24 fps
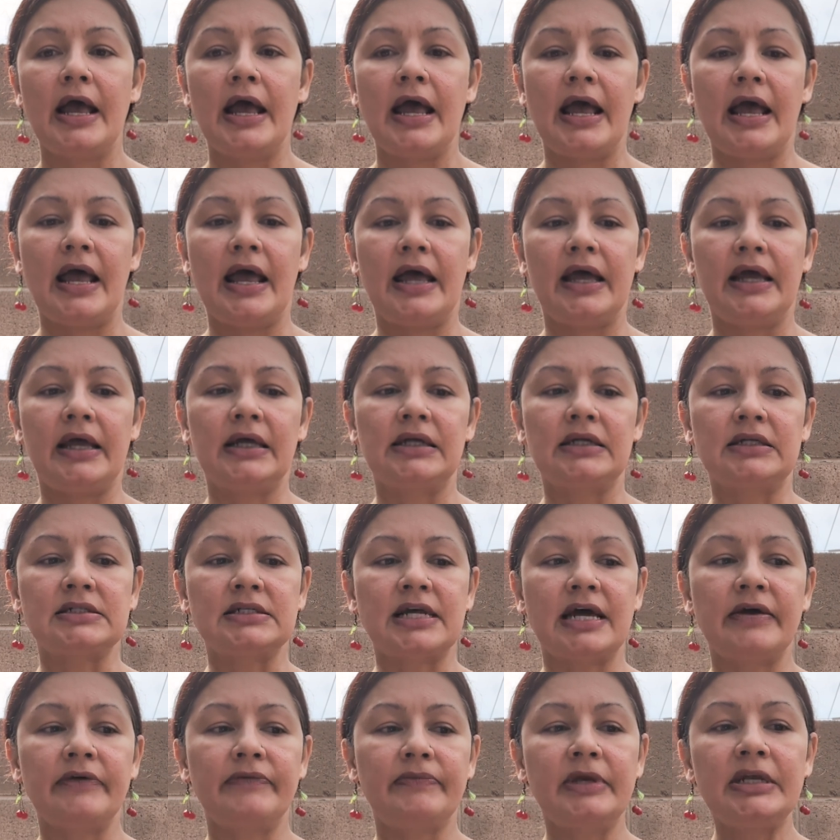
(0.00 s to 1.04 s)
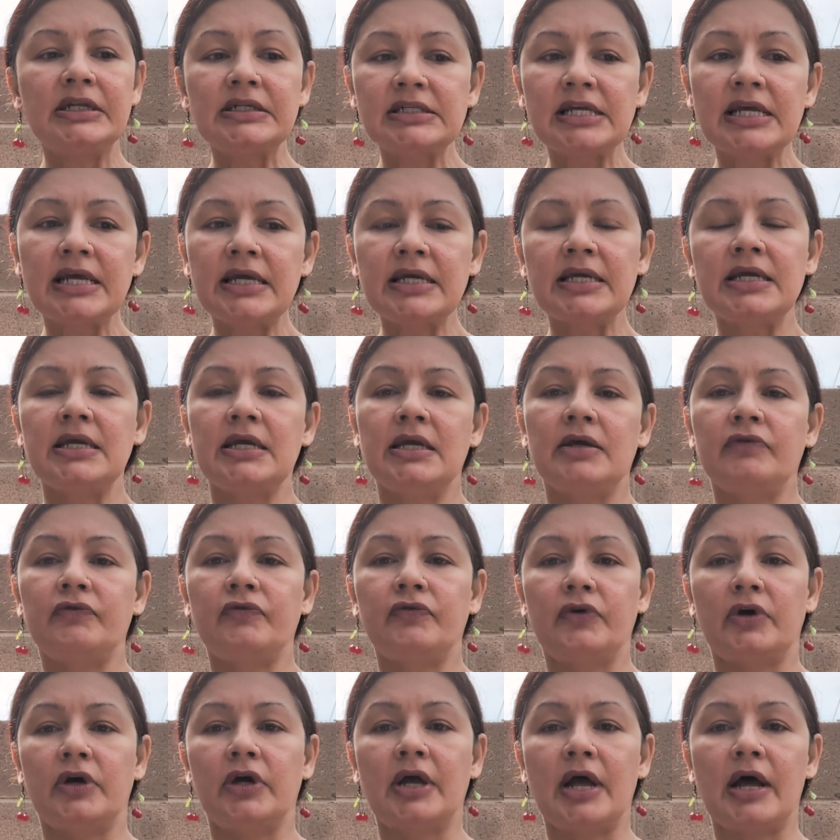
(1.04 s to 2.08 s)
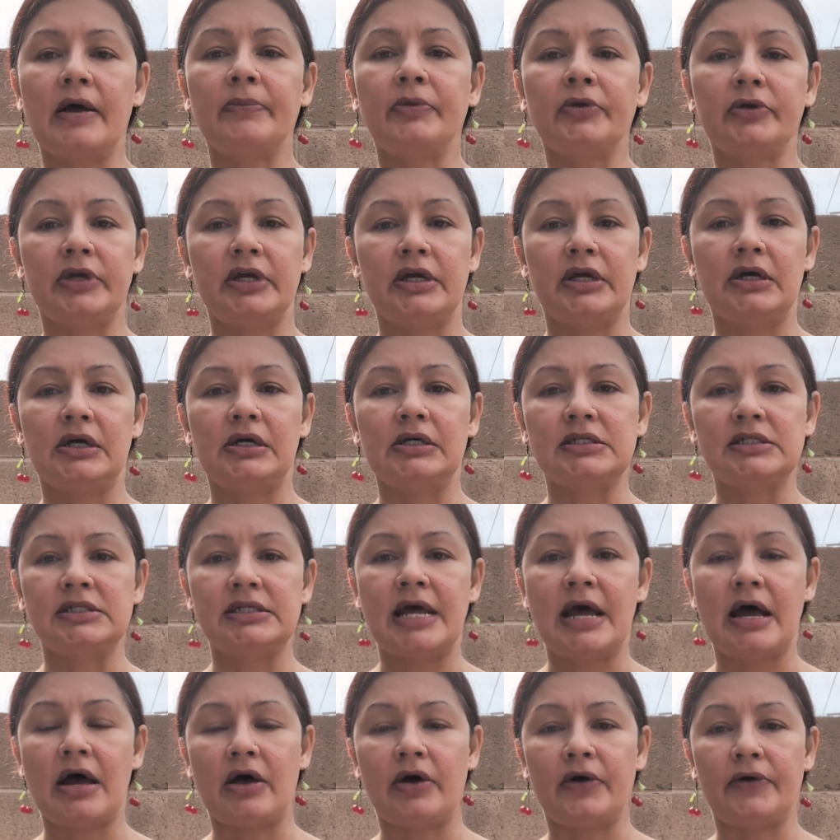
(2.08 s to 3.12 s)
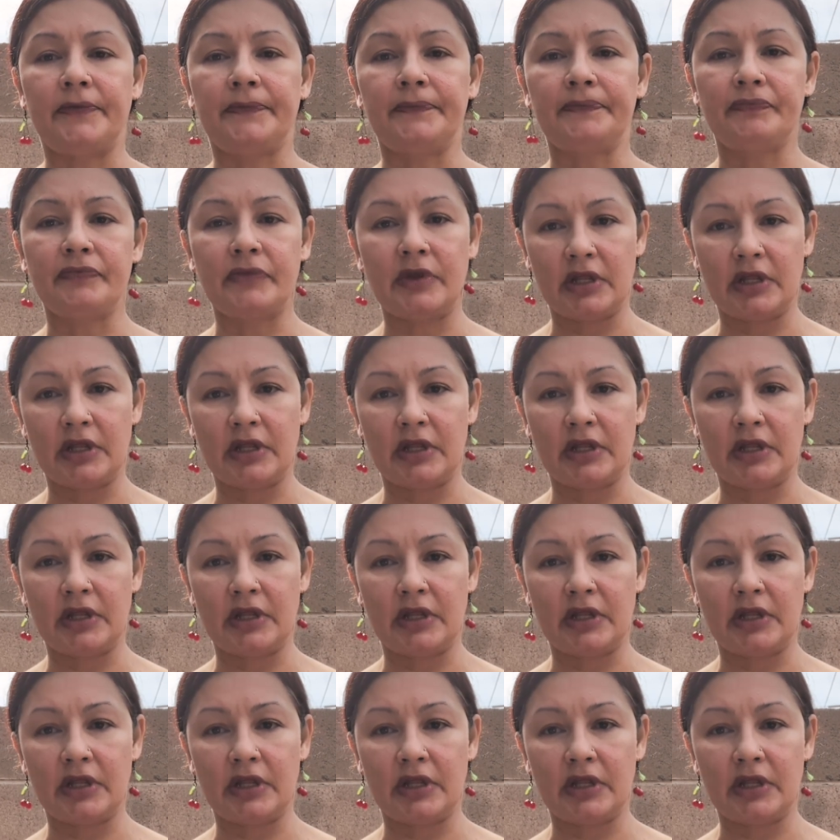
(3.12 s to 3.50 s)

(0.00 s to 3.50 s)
And I've been taking it for a couple years now